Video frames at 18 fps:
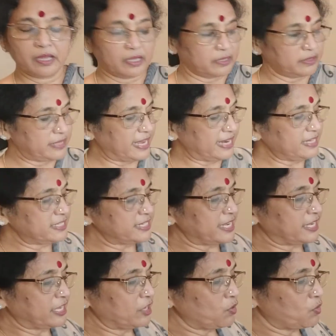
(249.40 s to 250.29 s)
Then
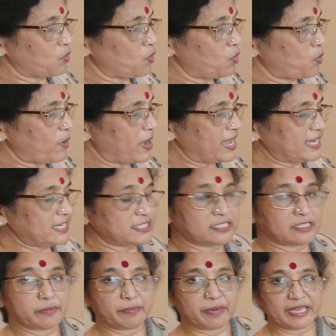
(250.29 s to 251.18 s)
taking OY
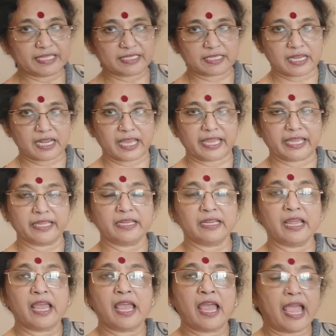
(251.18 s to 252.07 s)
as the
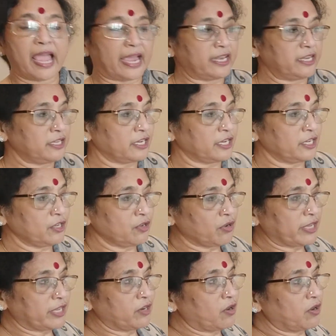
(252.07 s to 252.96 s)
baseline, and here
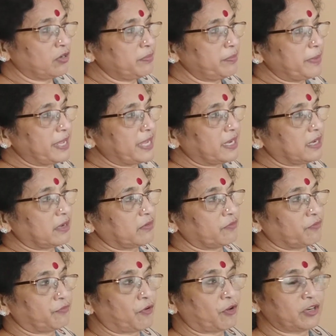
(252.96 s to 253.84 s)
you cannot
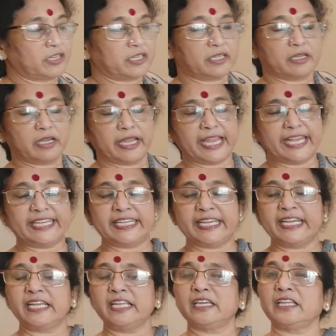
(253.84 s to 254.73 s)
make
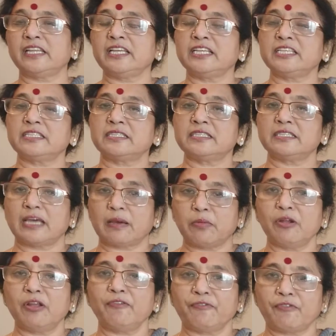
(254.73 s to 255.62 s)
80 degrees
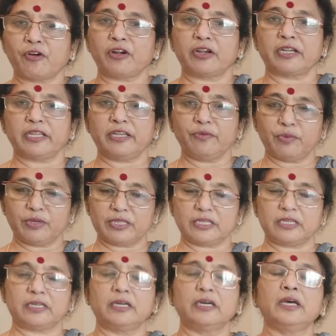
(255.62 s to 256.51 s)
double of 40 with
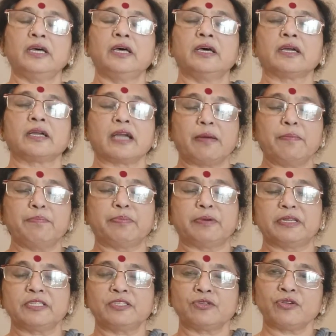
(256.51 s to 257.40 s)
a
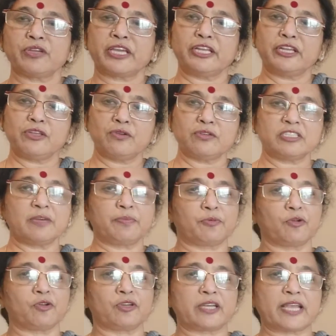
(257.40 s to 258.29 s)
compass, so you can use
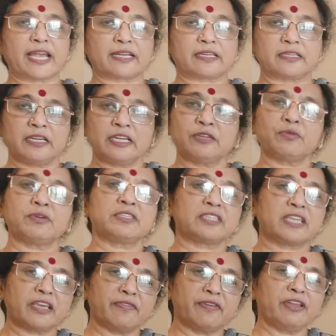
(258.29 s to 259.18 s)
a protractor. It
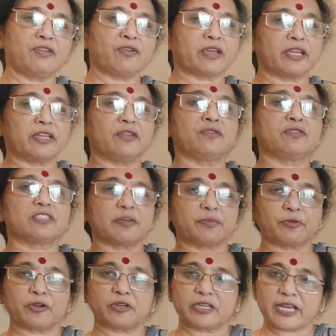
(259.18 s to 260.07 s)
was given you can use
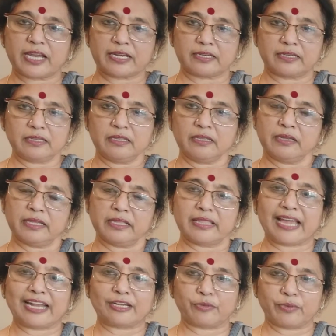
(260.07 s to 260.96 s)
a protractor
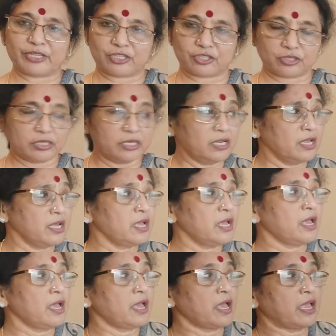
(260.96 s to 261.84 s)
in that question.
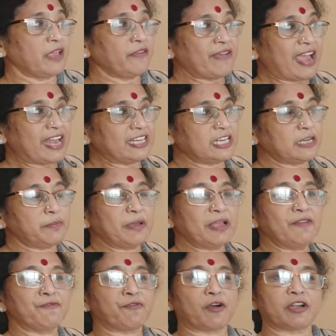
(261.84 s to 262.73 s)
If had it
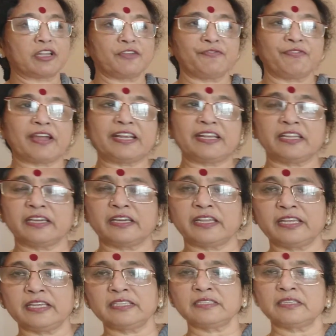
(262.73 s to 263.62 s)
been 45
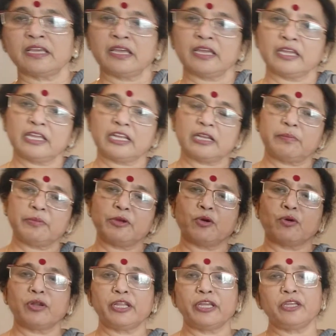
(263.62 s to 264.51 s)
degrees, it will be
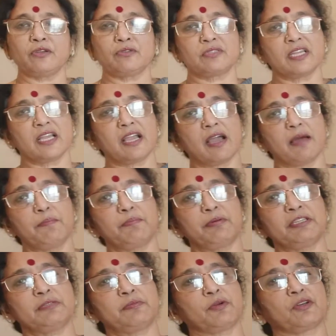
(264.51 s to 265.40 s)
only using
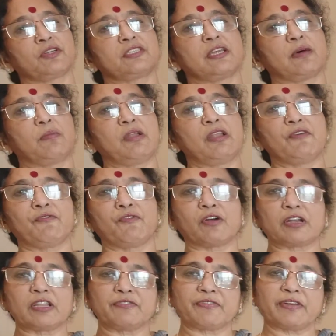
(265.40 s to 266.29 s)
compass, because double of
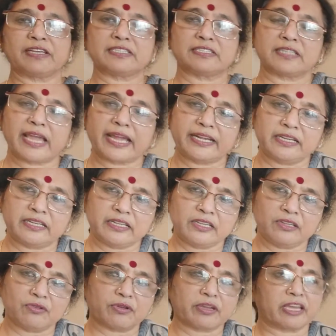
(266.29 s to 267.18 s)
45 is 90.
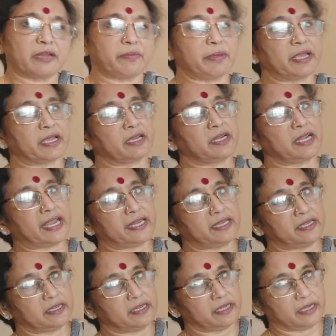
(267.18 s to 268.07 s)
You can make a
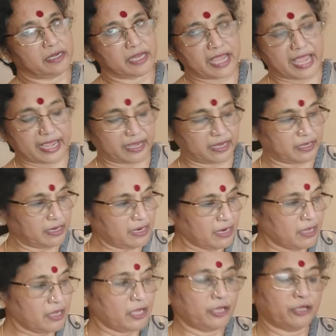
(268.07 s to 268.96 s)
90 degree
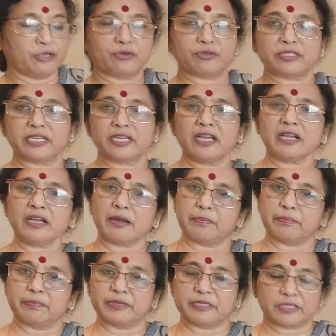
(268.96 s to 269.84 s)
angle using a
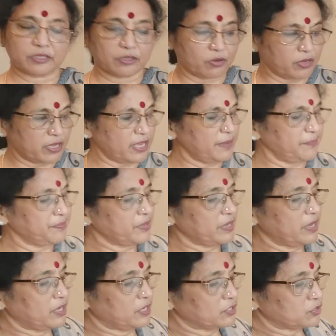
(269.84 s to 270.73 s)
compass. Okay.
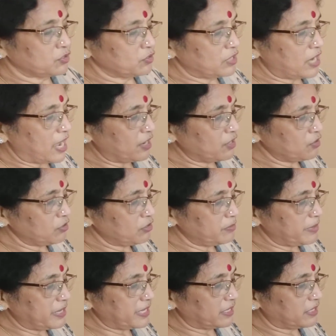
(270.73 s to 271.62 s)
So now you
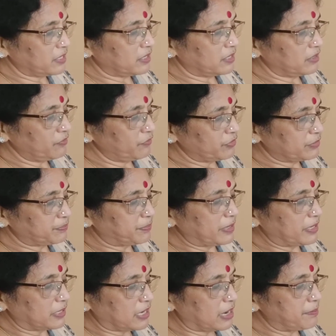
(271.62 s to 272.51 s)
will make here with
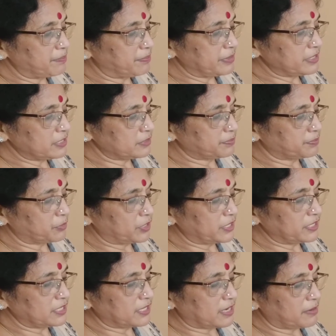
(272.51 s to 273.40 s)
a compass,
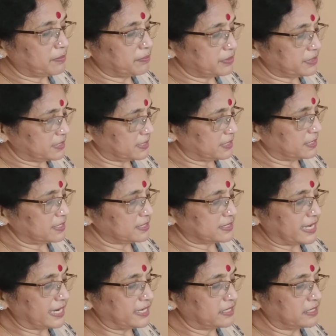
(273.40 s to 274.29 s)
putting the compass here the
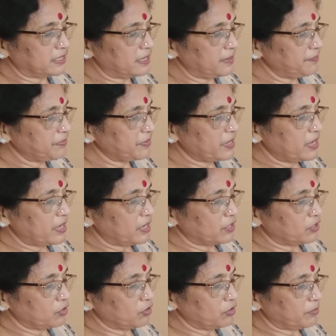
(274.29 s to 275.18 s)
center.
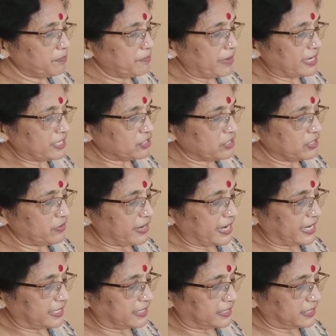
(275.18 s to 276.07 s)
You will measure
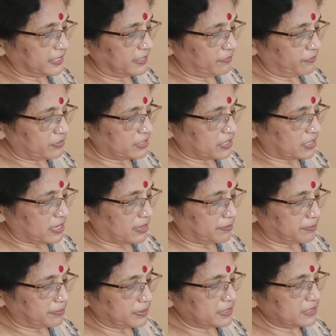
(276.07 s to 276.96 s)
80 with the
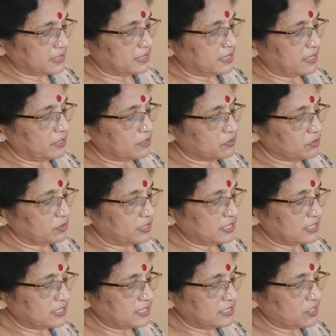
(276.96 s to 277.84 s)
compass. So
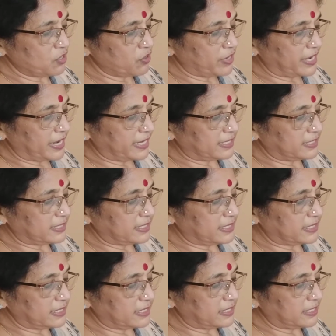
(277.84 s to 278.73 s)
this is your
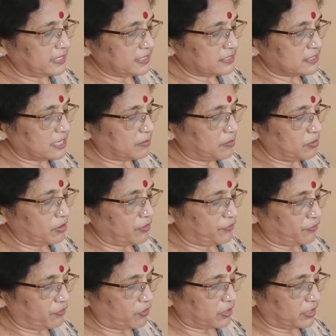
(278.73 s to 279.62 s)
80 degrees, double
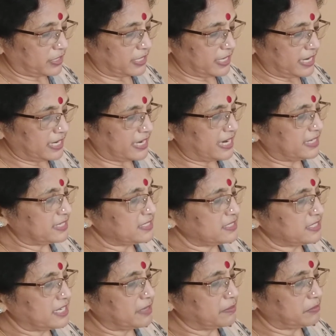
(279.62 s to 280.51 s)
of 40, and let
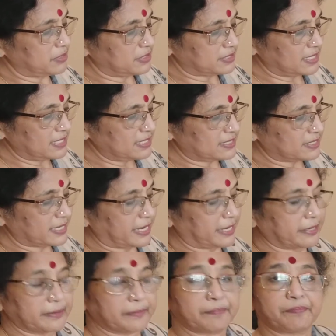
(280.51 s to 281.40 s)
us name this as
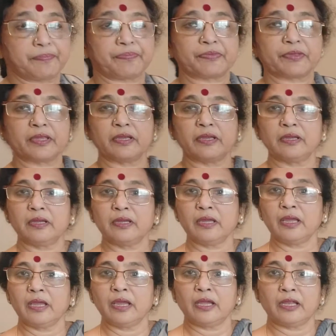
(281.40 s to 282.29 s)
Z.
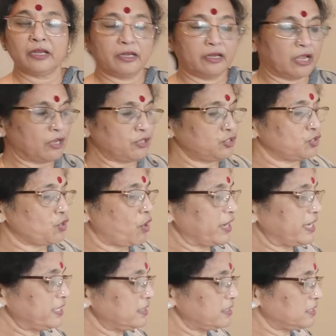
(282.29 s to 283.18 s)
Now
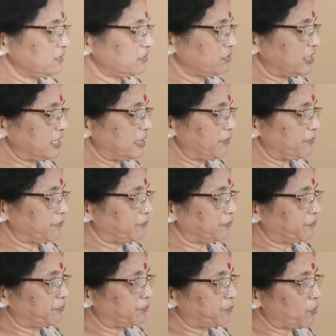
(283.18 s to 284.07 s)
join the
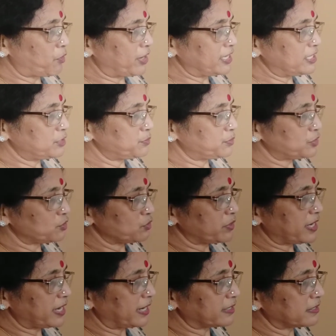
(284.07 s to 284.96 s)
3 points which you
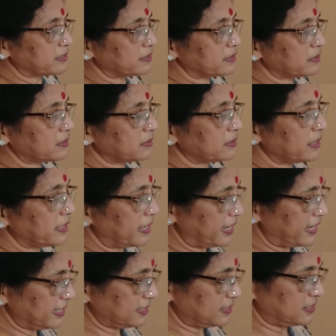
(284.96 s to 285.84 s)
get,
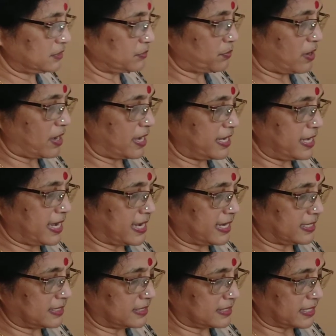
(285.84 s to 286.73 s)
X, Y
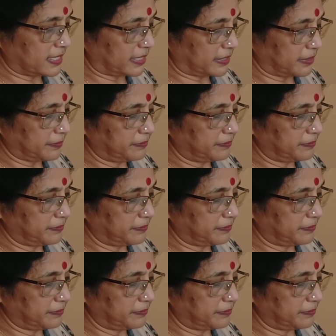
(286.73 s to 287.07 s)
and Z.